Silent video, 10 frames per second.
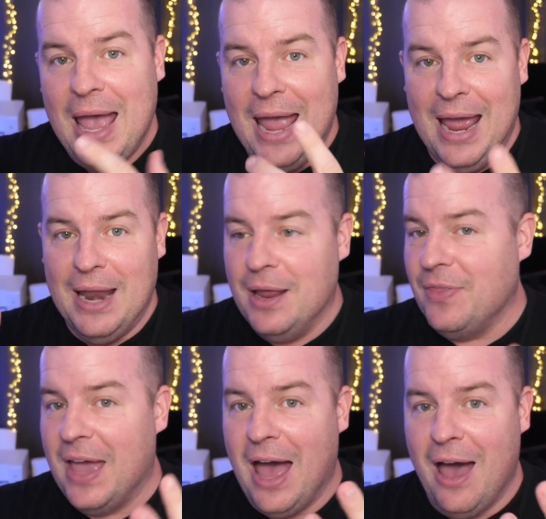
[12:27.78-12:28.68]
And
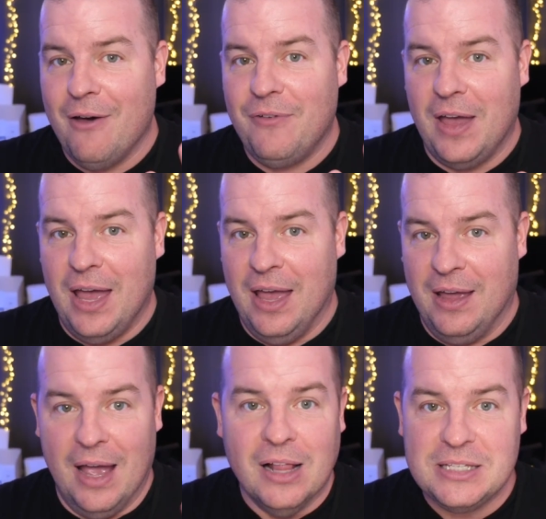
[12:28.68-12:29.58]
they have
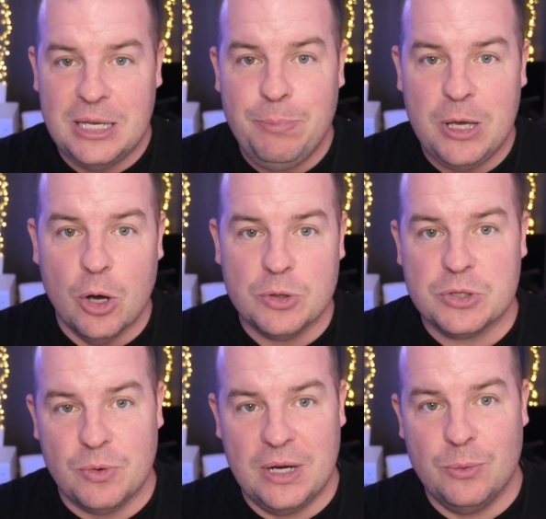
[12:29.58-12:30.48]
a LTPO
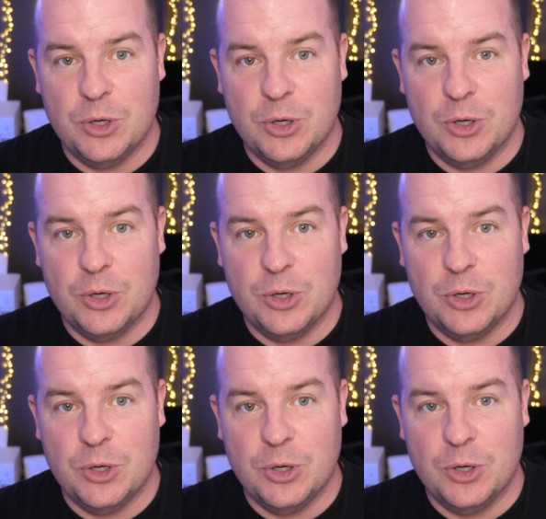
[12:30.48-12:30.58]
screen,